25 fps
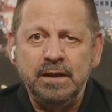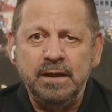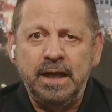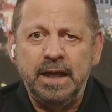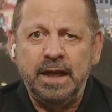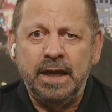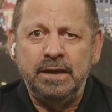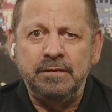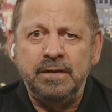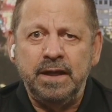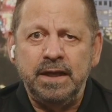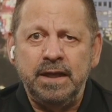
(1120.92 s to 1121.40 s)

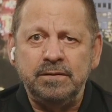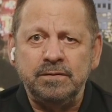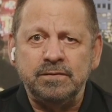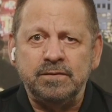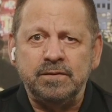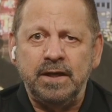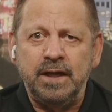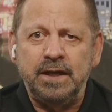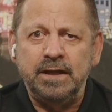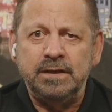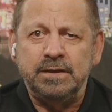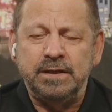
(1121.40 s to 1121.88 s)
and then
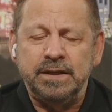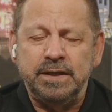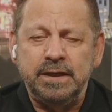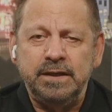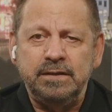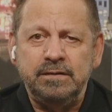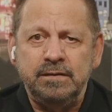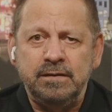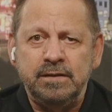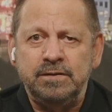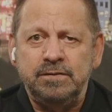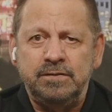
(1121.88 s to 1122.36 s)

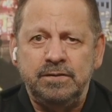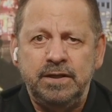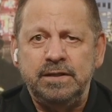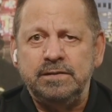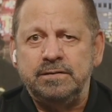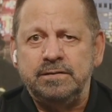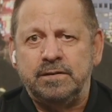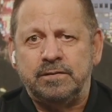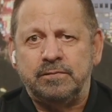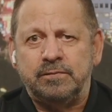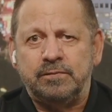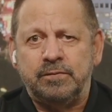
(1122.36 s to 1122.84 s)
suddenly the
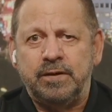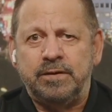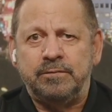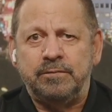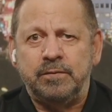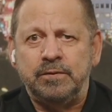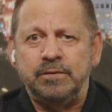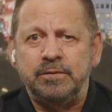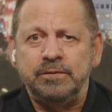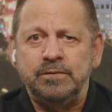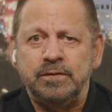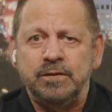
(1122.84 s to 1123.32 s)
Jesus
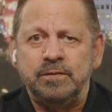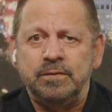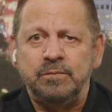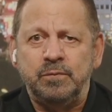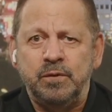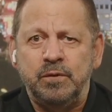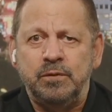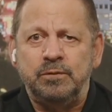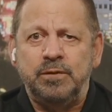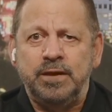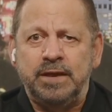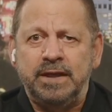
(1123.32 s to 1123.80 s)
Revolution
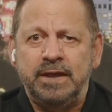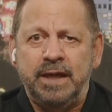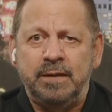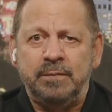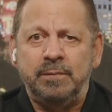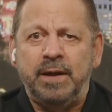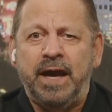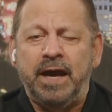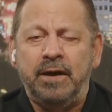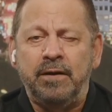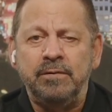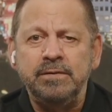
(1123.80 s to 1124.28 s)
movie
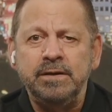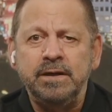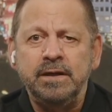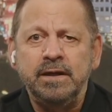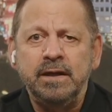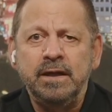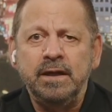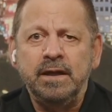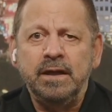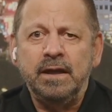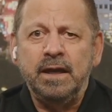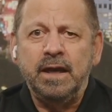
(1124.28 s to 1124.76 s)
came out,
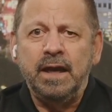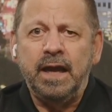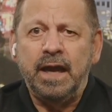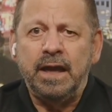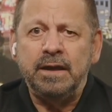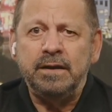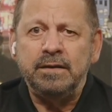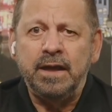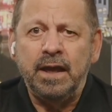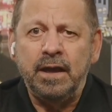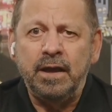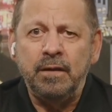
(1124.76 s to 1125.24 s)

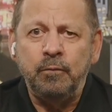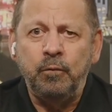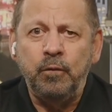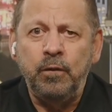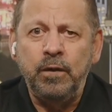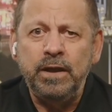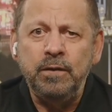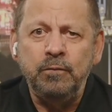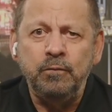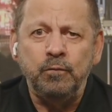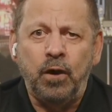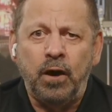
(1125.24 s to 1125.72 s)
and
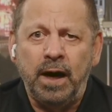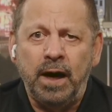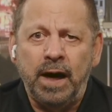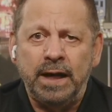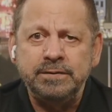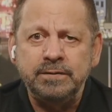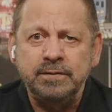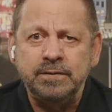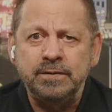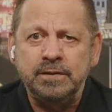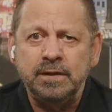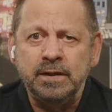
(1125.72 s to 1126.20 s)
we
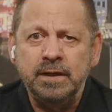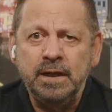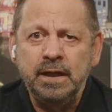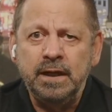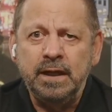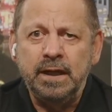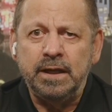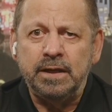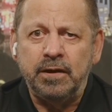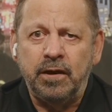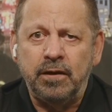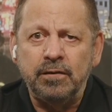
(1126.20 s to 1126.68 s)
watched
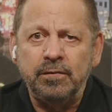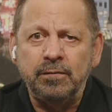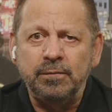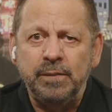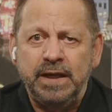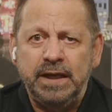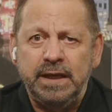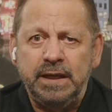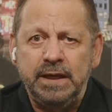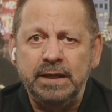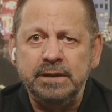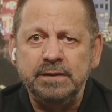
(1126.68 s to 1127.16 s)
in our
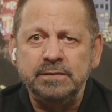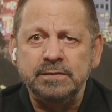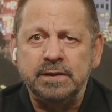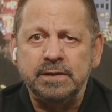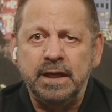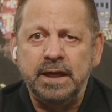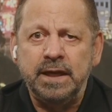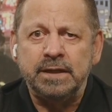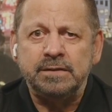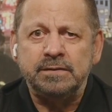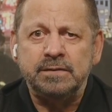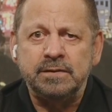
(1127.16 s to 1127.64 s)
meetings,
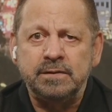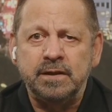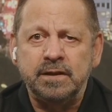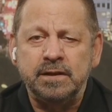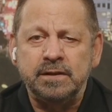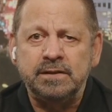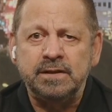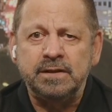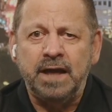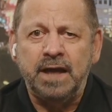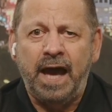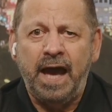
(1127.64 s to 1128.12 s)
as
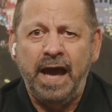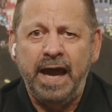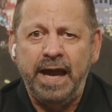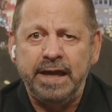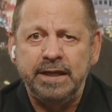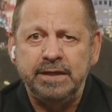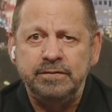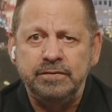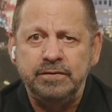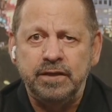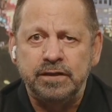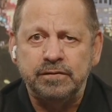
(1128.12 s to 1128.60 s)
the
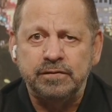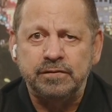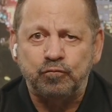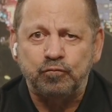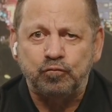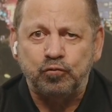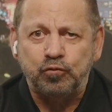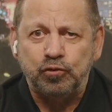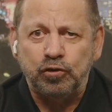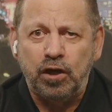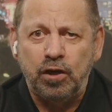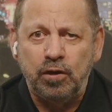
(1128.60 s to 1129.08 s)
tide just
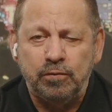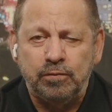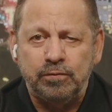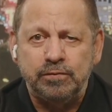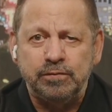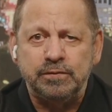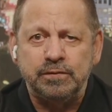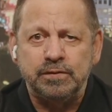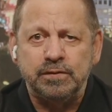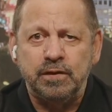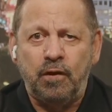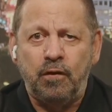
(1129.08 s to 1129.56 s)

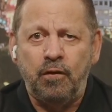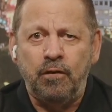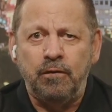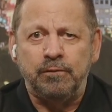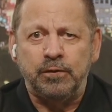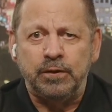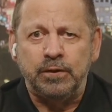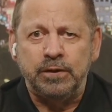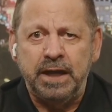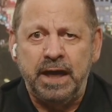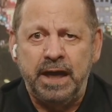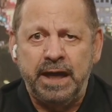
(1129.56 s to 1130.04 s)
rose
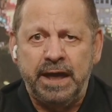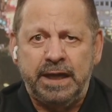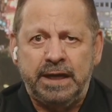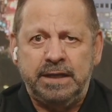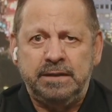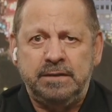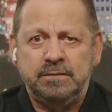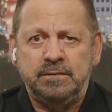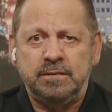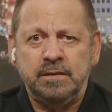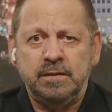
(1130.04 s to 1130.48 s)
overnight.